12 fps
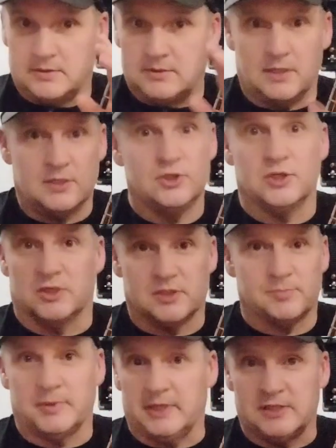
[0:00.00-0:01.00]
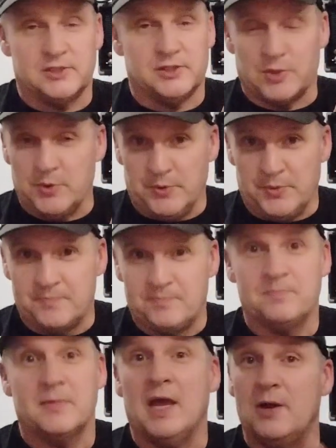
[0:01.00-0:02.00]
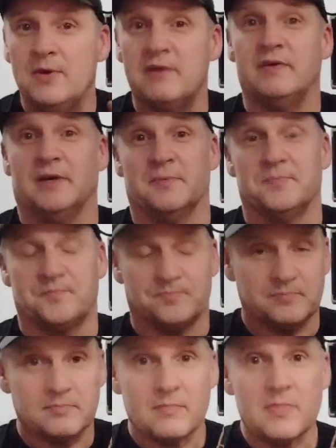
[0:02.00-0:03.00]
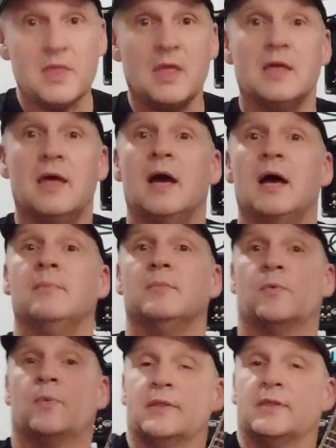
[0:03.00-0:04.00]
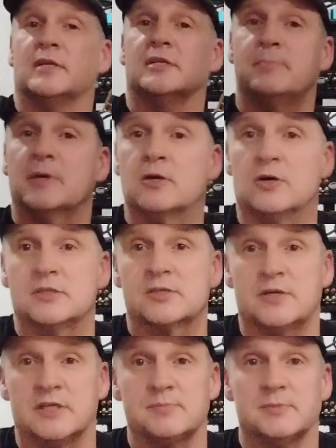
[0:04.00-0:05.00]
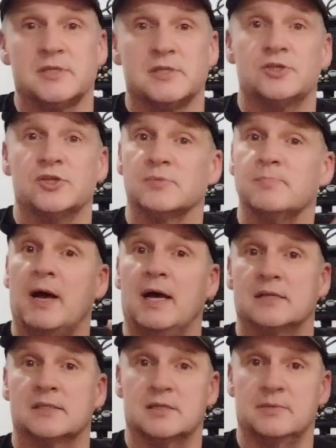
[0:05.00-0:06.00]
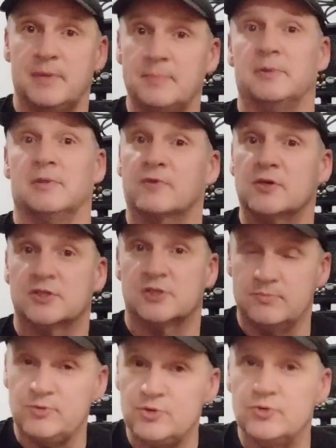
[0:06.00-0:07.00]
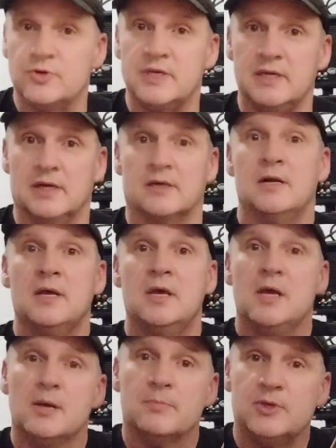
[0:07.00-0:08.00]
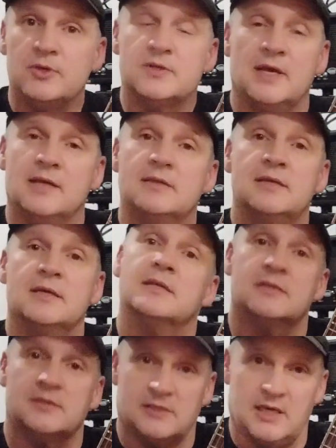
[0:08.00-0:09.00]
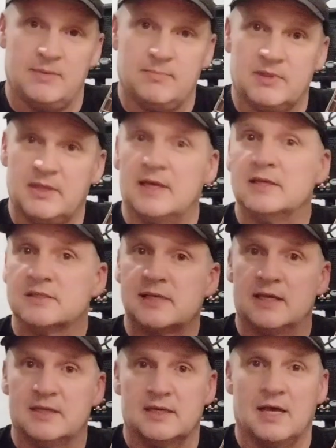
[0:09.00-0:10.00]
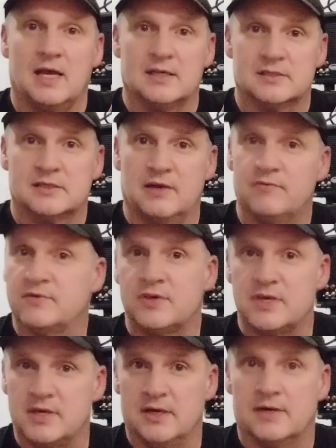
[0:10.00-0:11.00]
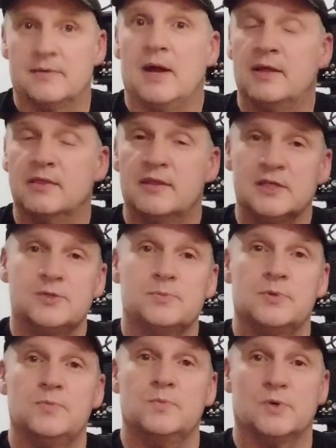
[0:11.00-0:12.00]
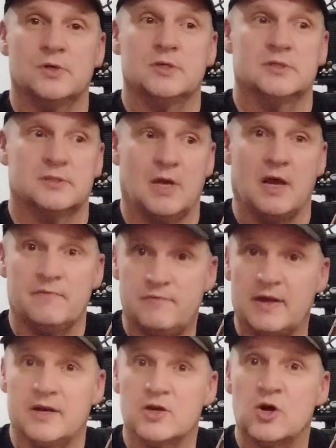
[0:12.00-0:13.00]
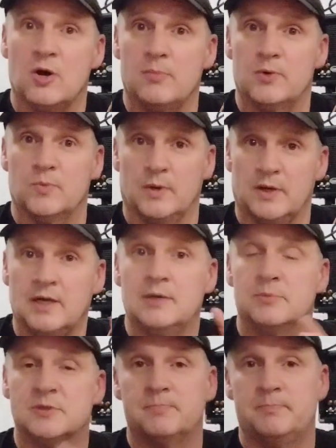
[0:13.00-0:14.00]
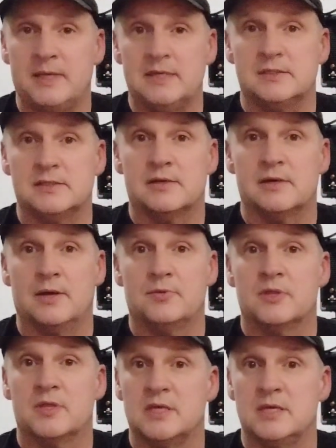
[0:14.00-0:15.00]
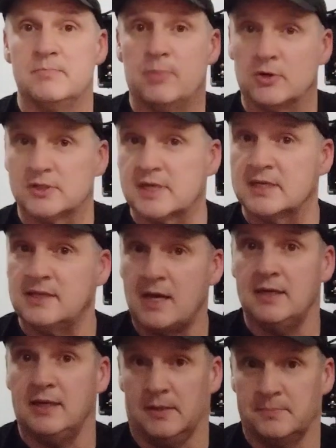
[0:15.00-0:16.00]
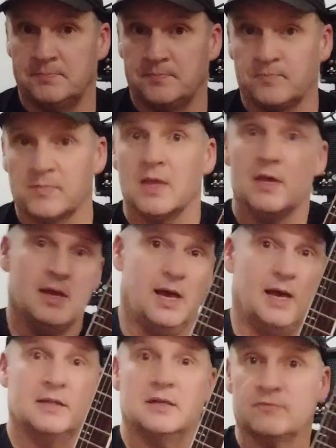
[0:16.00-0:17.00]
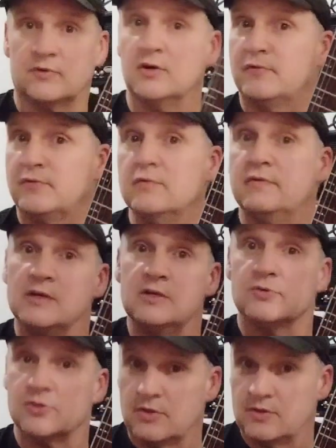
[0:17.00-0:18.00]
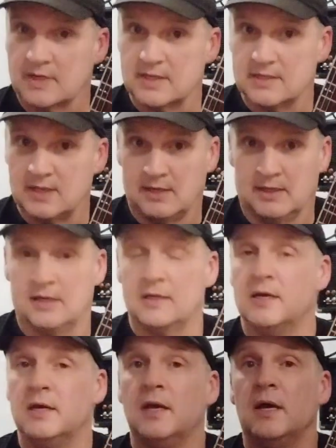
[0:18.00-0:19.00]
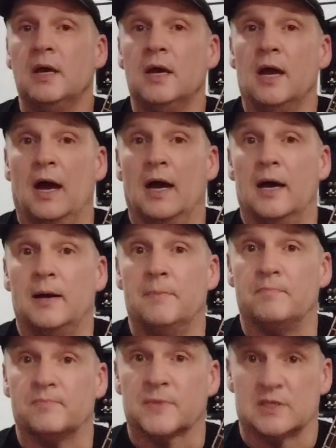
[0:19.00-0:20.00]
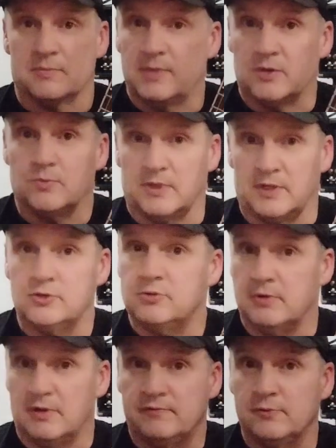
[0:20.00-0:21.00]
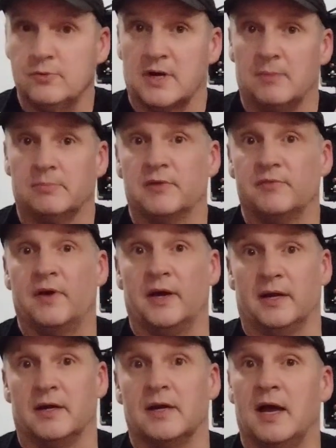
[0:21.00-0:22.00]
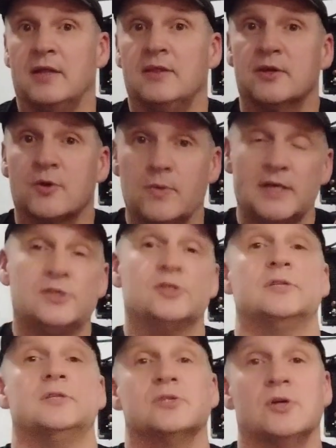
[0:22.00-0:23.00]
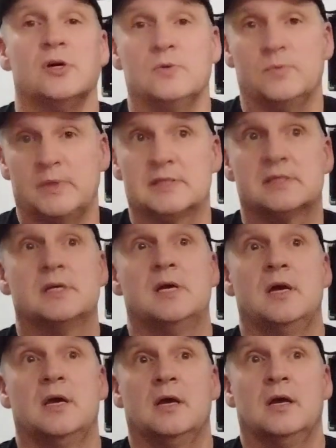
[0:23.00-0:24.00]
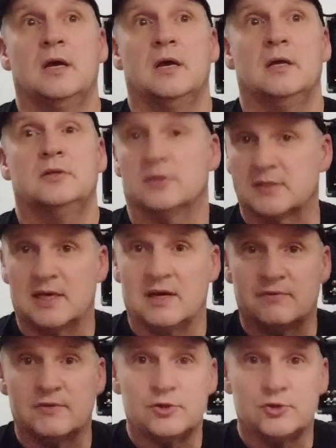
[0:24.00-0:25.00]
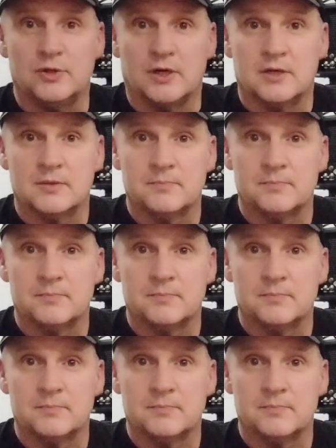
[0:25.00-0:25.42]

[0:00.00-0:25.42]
Dangerous place to go. However, whether it's because Christmas has just passed and people have got some new gear, but you tend to get the same things getting asked every year. And this one was a very common one, and it was based around the Boss Katana. And I've done a few videos on the Katana because I made one into a floor amplifier. And the question is always, does it have a tuner?